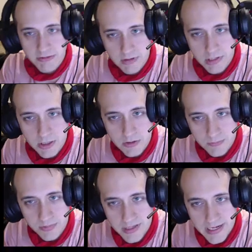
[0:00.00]
a generally
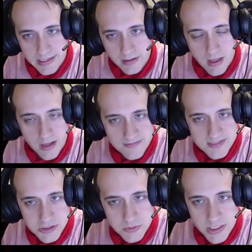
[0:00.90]
good play in a lot
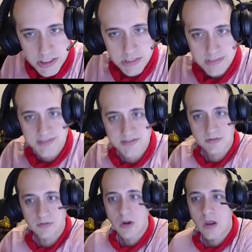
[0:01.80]
of
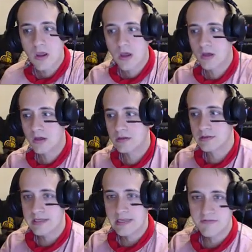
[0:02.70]
situations to
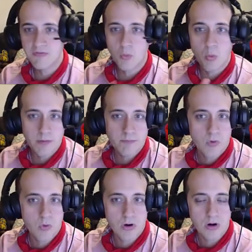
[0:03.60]
leave
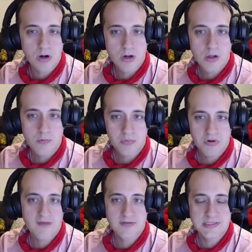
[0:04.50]
one more
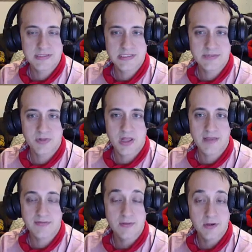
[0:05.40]
province in the
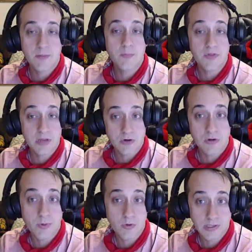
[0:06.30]
supply than the number that
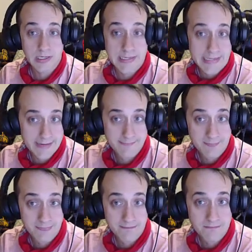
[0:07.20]
your opponent can
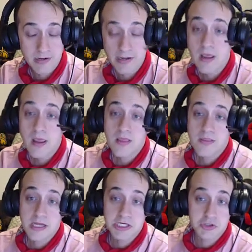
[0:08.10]
get, right?
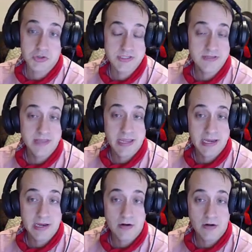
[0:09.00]
That assures that
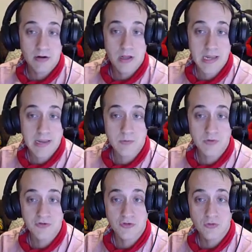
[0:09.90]
they are not
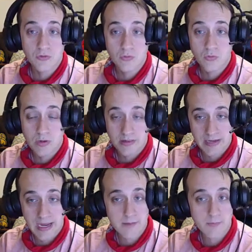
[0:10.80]
able to
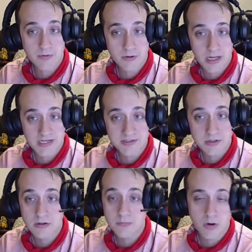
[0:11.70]
win the game on their
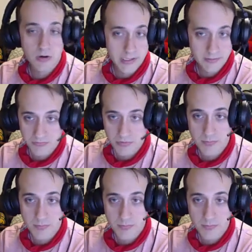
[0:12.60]
next turn, barring